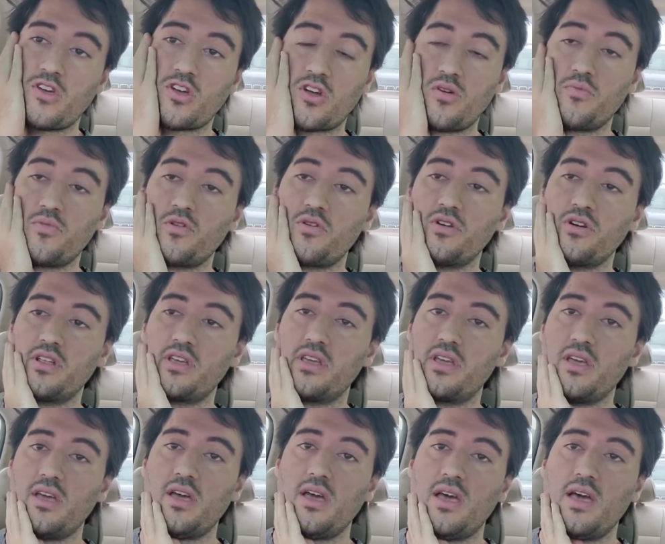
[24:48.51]
Community,
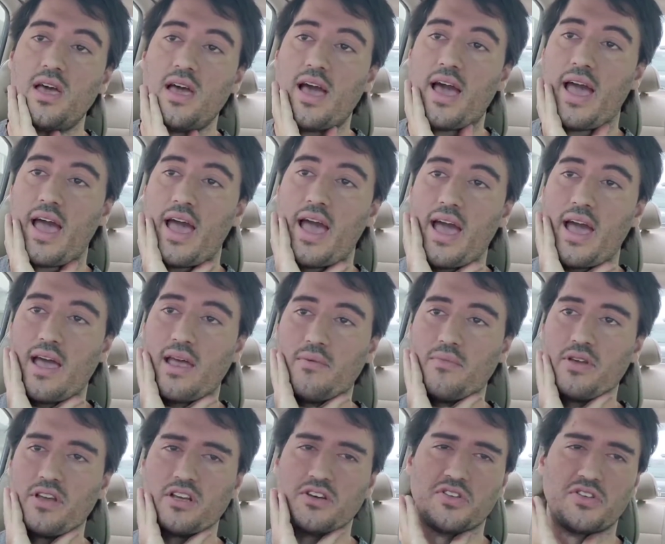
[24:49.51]
and
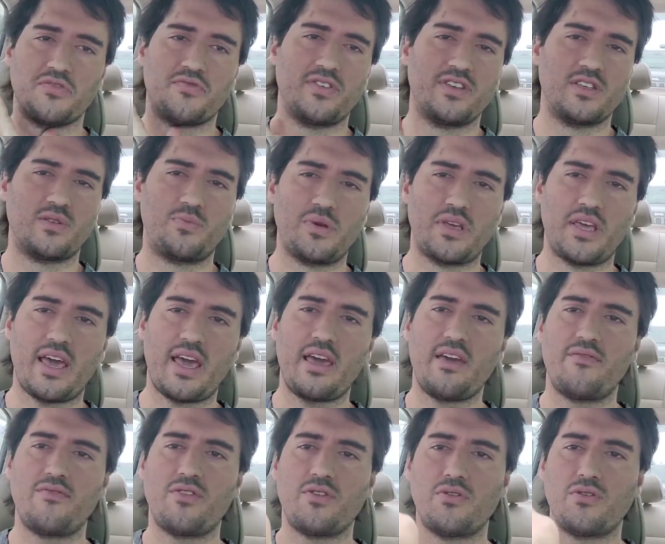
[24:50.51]
because of his
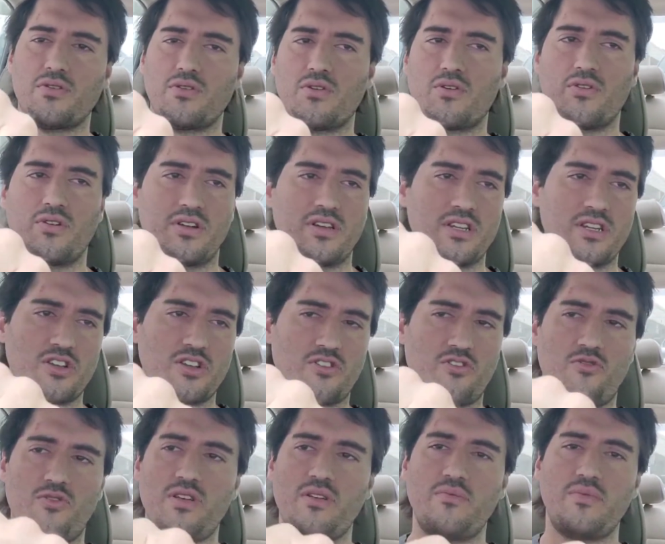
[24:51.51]
behavior or
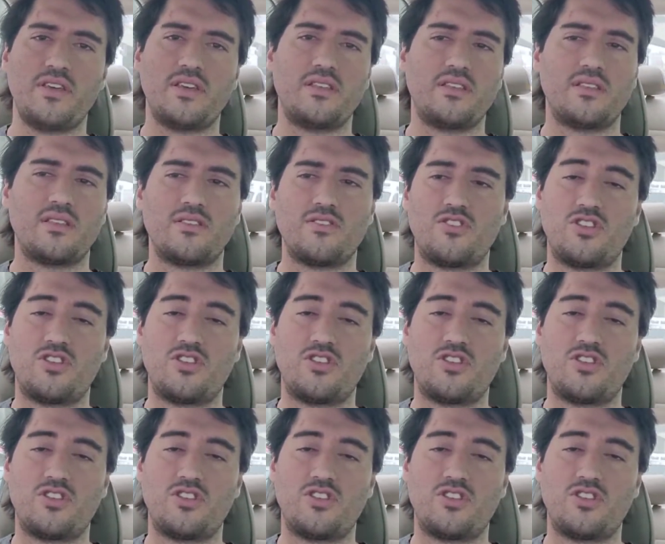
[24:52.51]
disagreements,